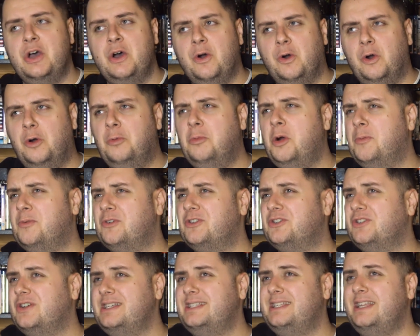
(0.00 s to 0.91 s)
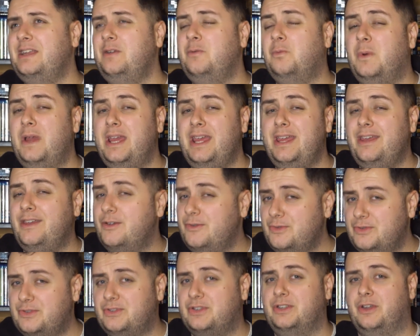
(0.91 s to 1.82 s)
or more precisely, we
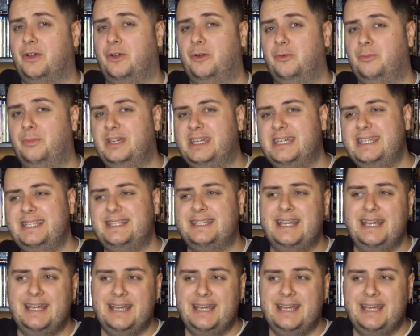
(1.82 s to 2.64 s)
used to know, because